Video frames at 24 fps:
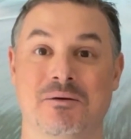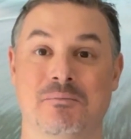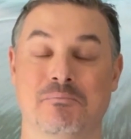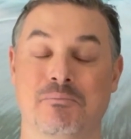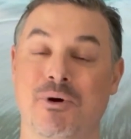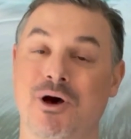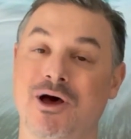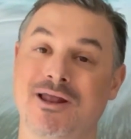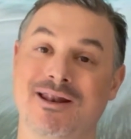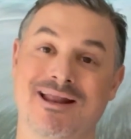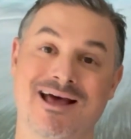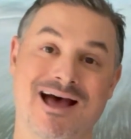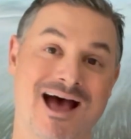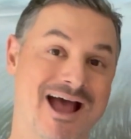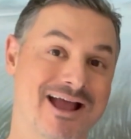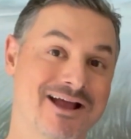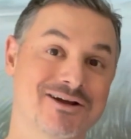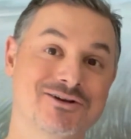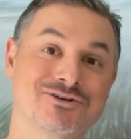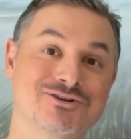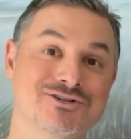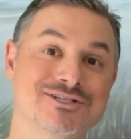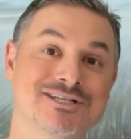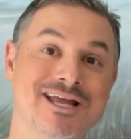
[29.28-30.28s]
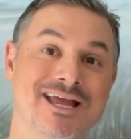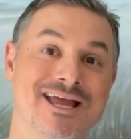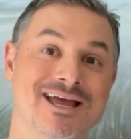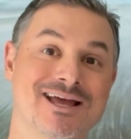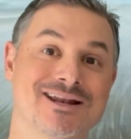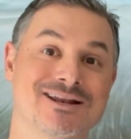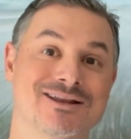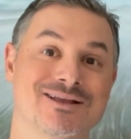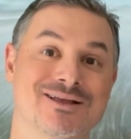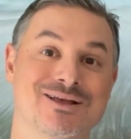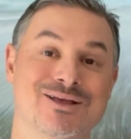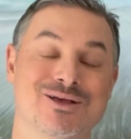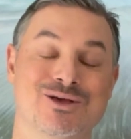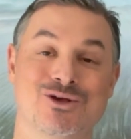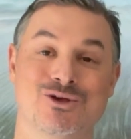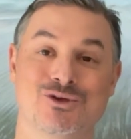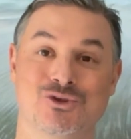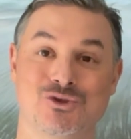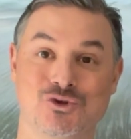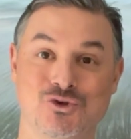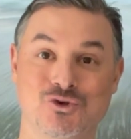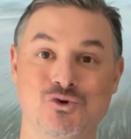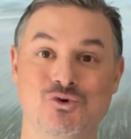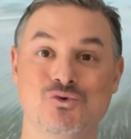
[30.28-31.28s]
But I understand,
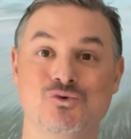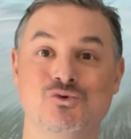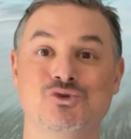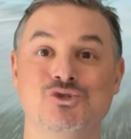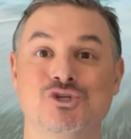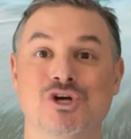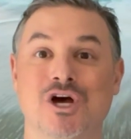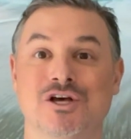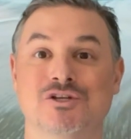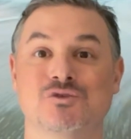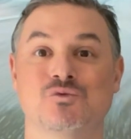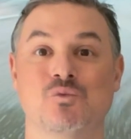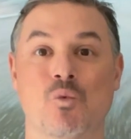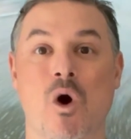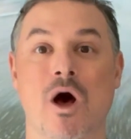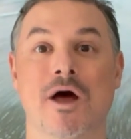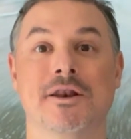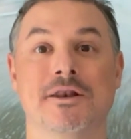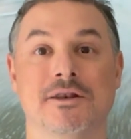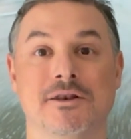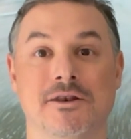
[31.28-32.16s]
you just want